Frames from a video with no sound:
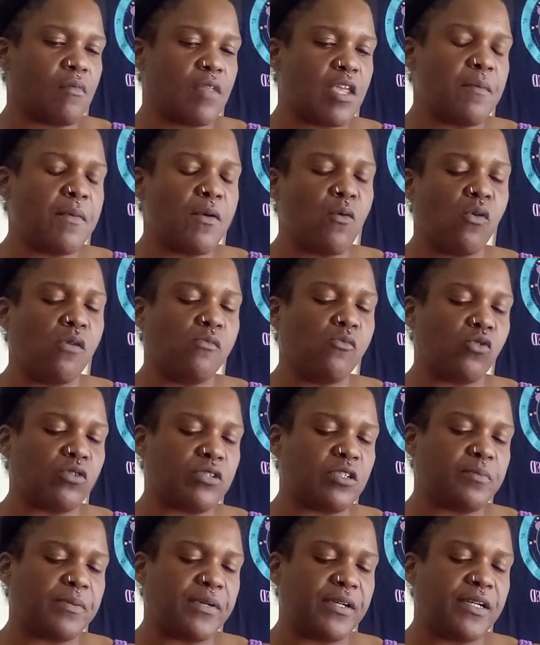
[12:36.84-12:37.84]
Give me one
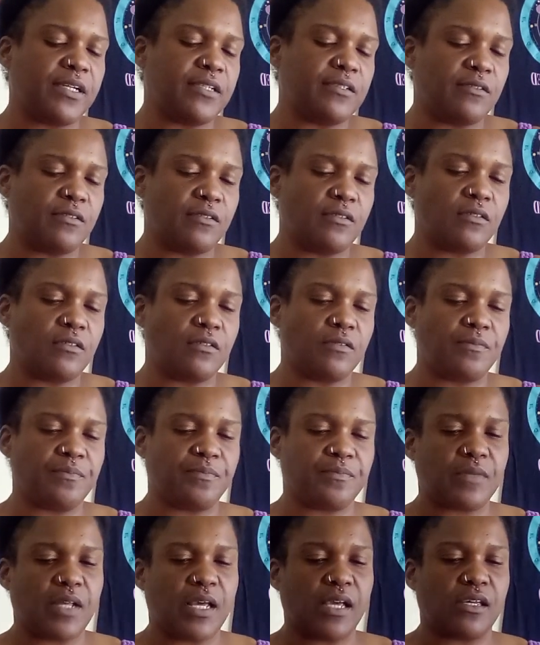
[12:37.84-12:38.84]
more, Spirit.
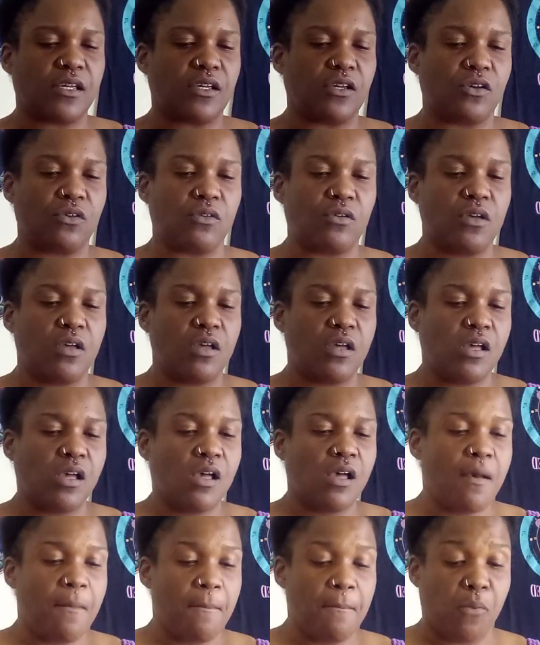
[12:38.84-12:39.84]
Thank you.
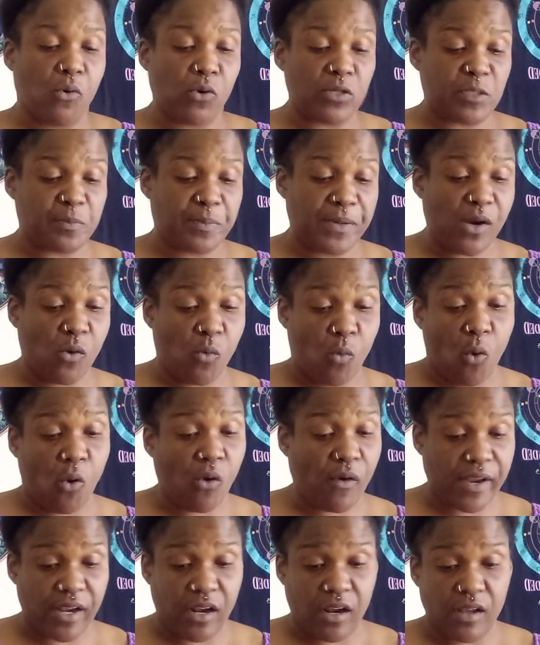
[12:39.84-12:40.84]
More Spirit
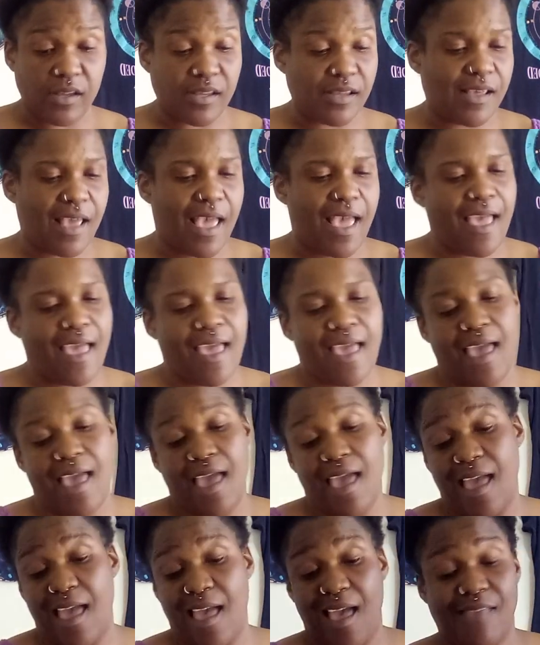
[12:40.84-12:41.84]
warrior.
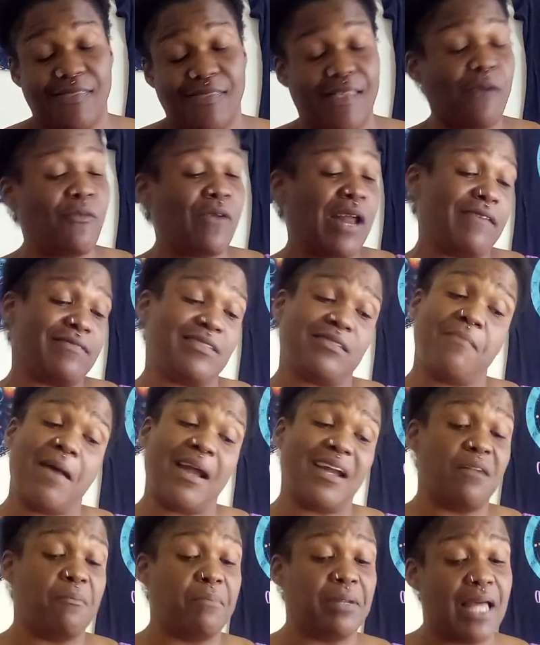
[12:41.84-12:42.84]
Yeah, they won't have
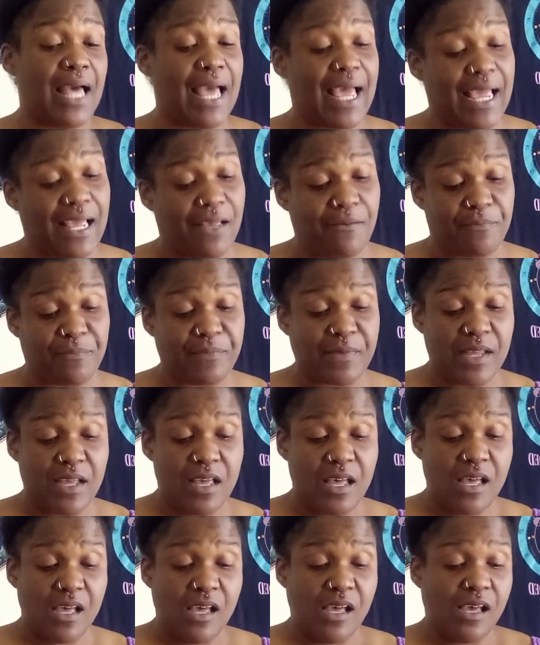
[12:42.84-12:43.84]
somebody to blame.
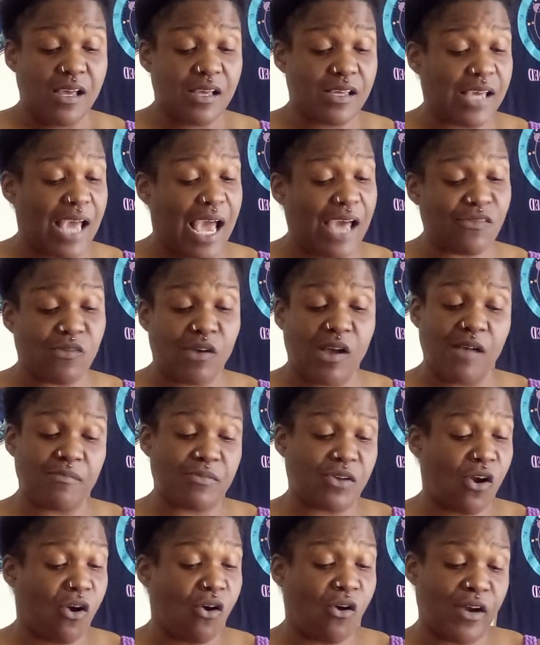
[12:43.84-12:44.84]
Gather
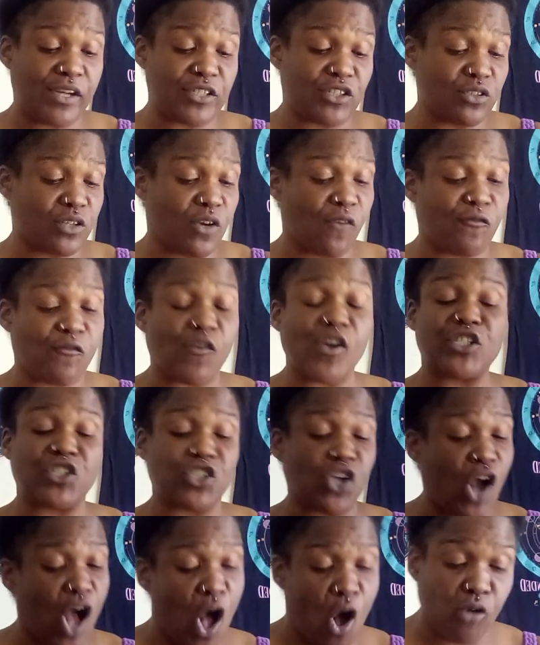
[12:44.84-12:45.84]
up courage to confront
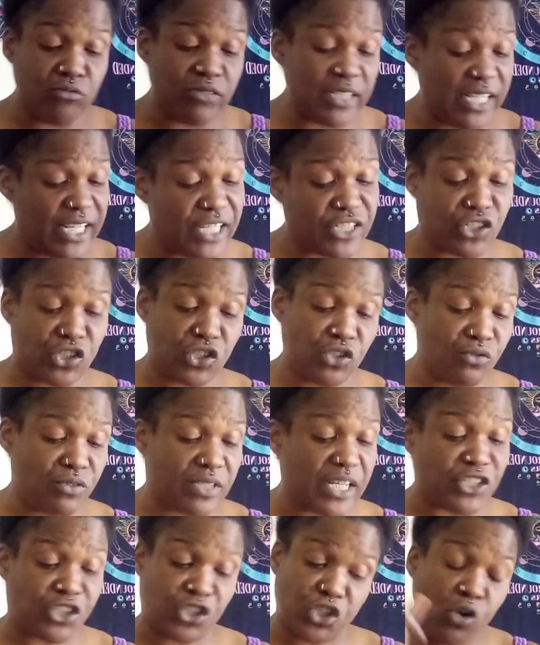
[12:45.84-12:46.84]
your own issues
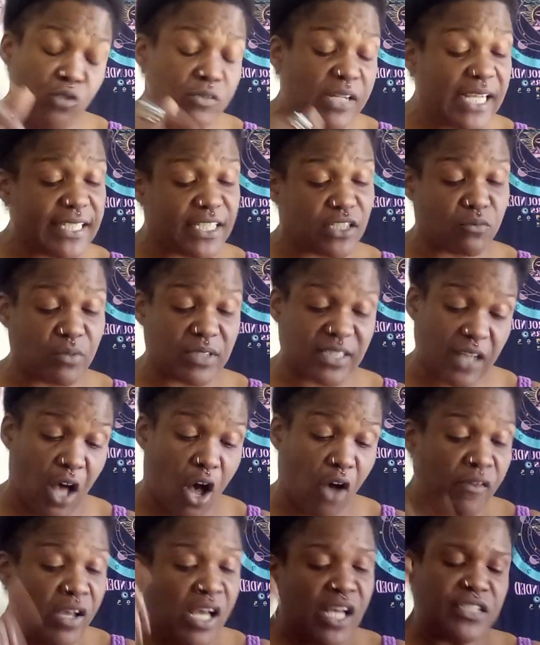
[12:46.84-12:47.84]
that you need to
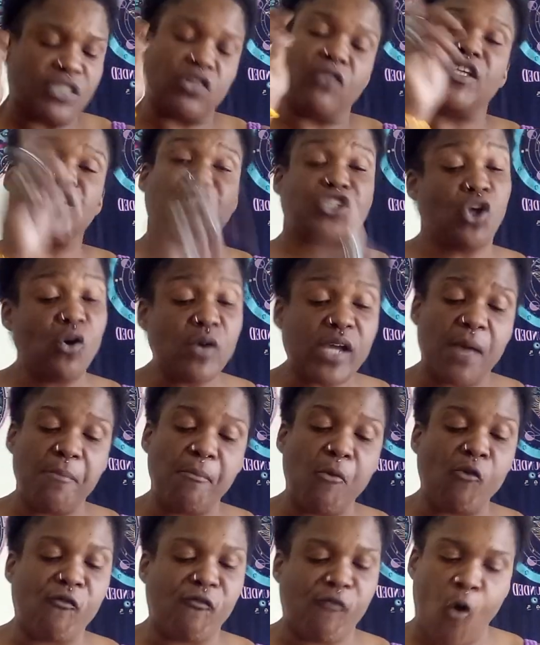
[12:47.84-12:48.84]
resolve so that you
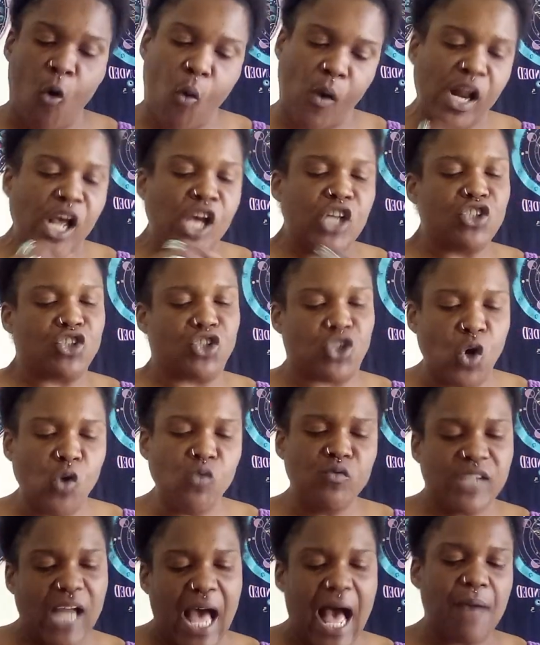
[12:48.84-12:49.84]
can move forward.
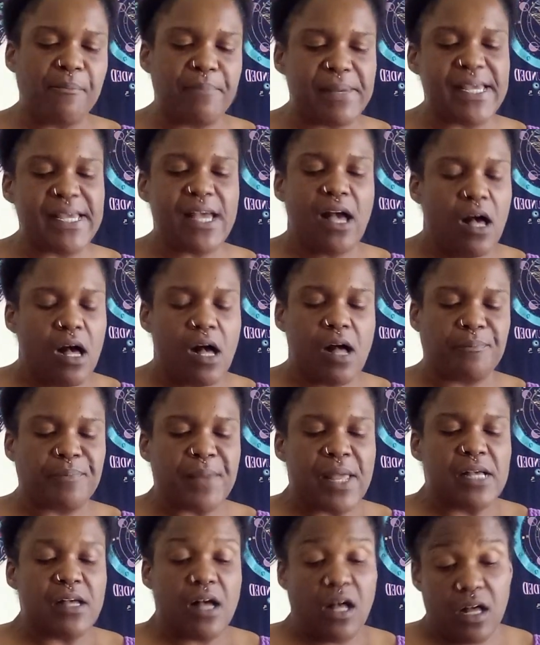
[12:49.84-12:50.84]
Do not be
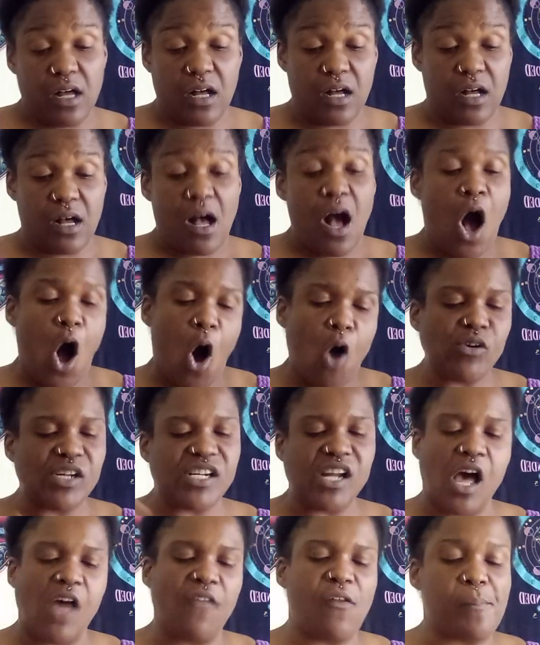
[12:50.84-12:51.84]

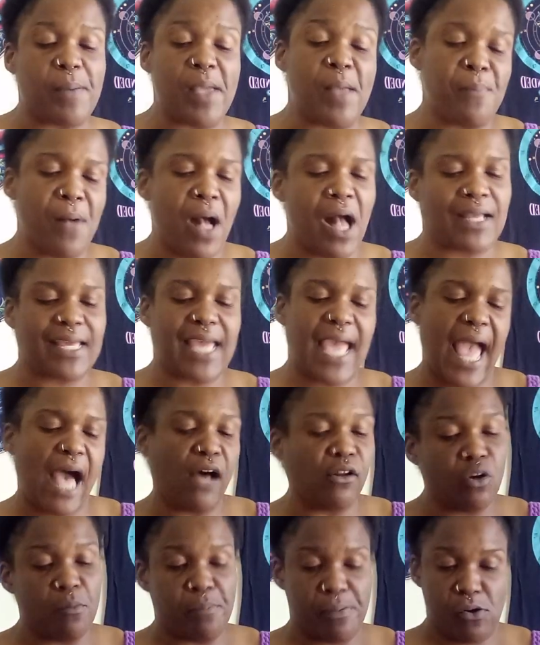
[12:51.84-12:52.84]
holding other people
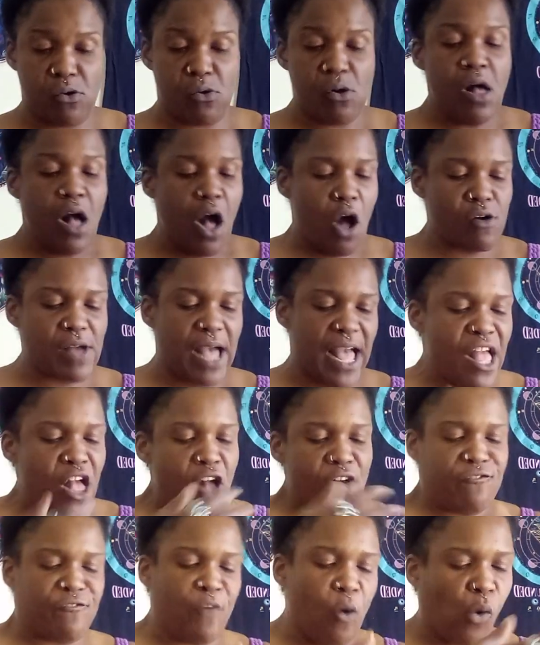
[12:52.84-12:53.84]
accountable, okay,
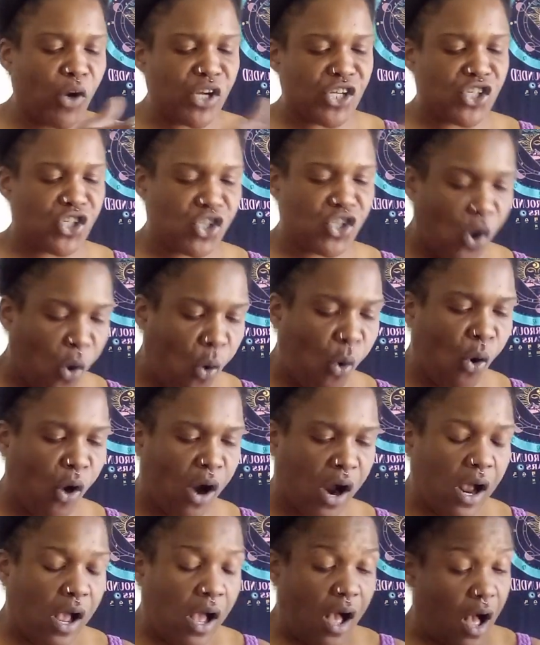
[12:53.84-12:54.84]
for
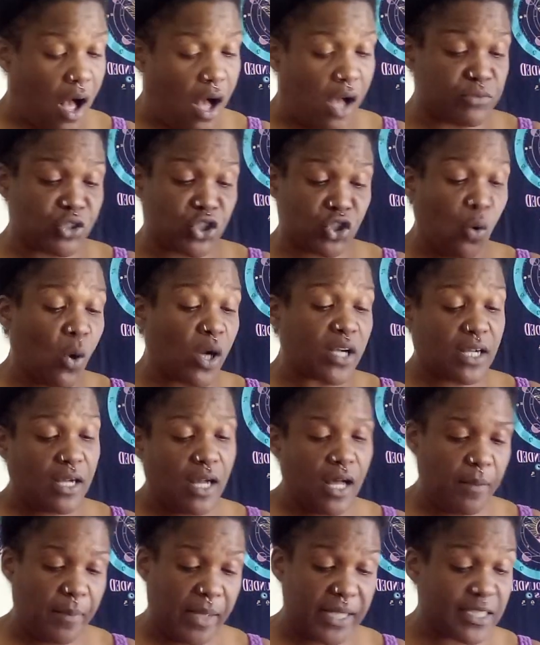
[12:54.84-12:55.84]
your
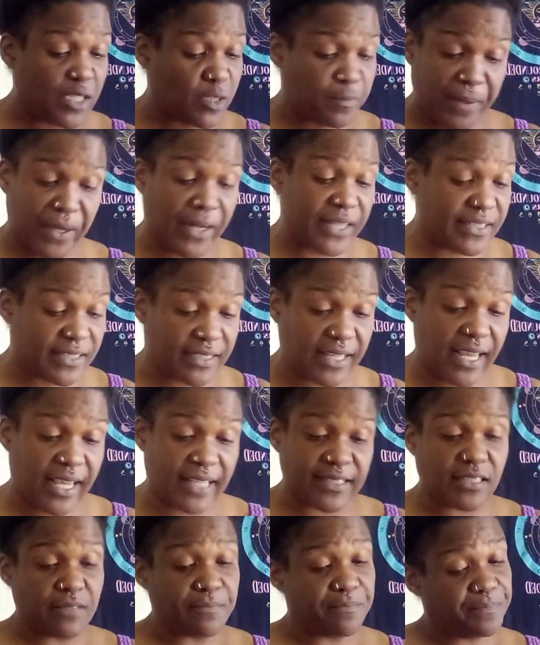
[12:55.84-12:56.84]
shortcomings, Spirit
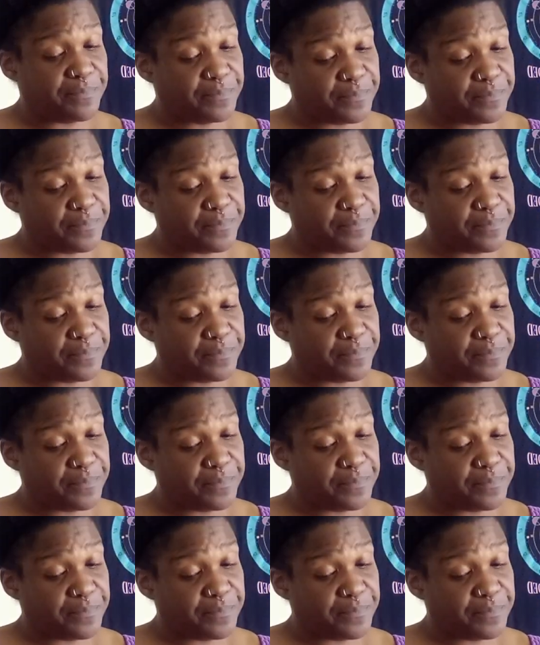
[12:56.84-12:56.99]
says.